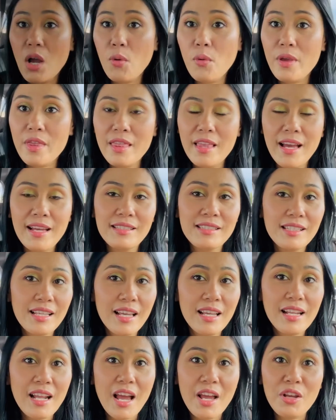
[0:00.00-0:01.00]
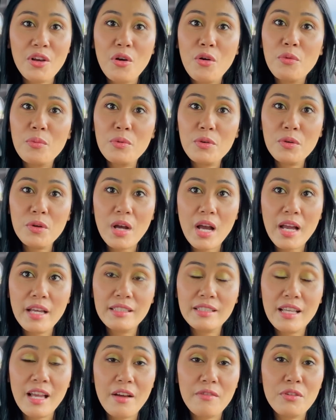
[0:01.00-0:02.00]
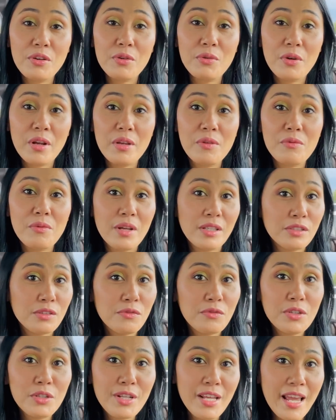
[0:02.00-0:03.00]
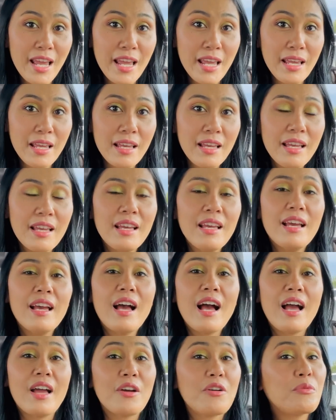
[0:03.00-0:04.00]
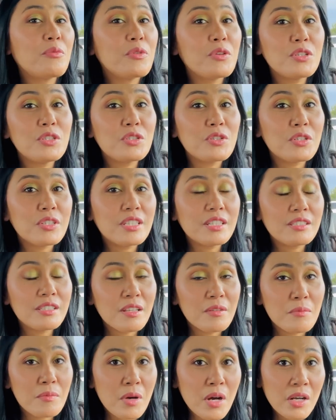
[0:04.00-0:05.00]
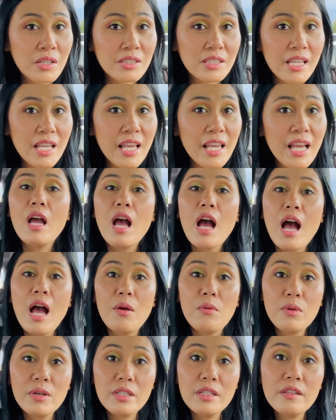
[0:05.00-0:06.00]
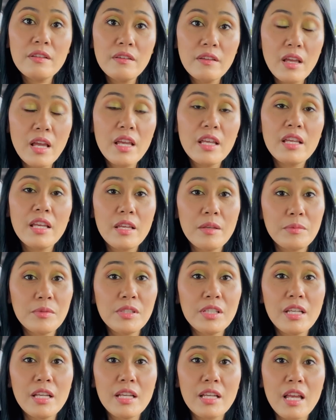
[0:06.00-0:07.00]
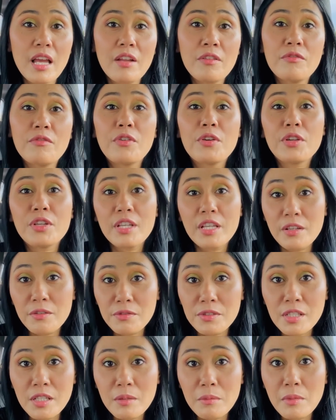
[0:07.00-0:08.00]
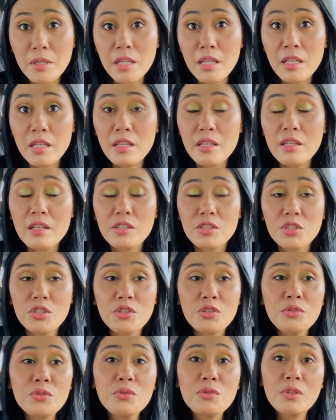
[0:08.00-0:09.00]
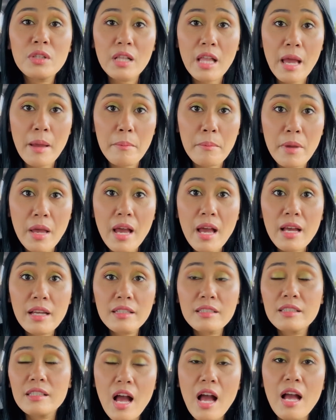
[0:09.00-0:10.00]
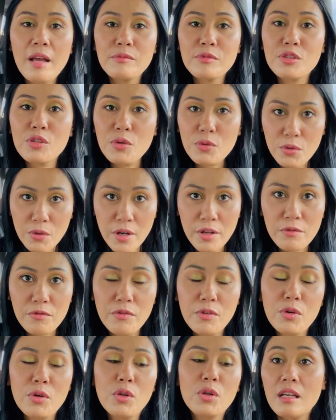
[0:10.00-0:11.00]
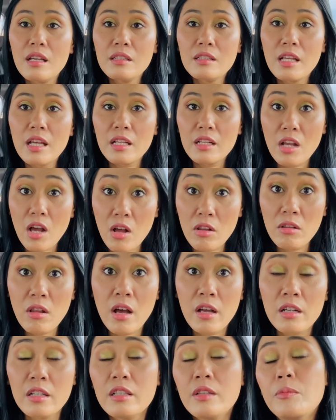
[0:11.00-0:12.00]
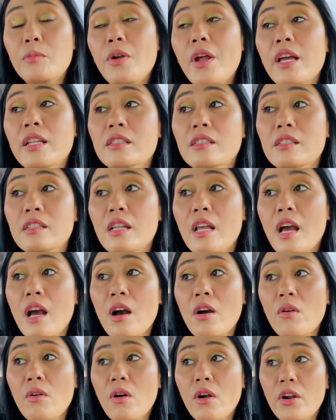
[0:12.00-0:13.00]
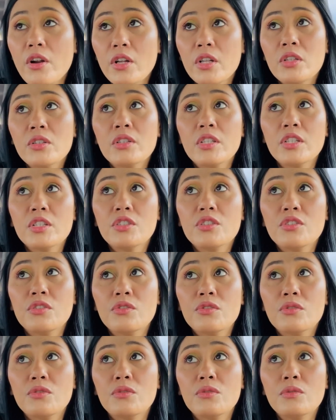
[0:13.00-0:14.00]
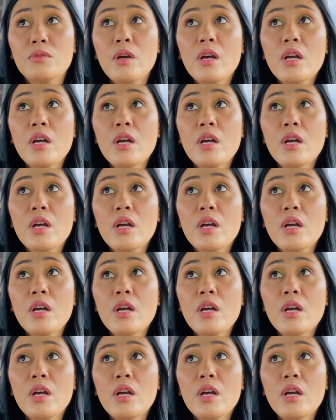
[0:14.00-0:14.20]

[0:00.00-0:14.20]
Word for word: With that said, I hope you guys have a great rest of your day. I hope you enjoyed this unboxing. I want to thank Ipsy again for gifting me the two glam bags. I'm so grateful that a lot of the brands now are looking to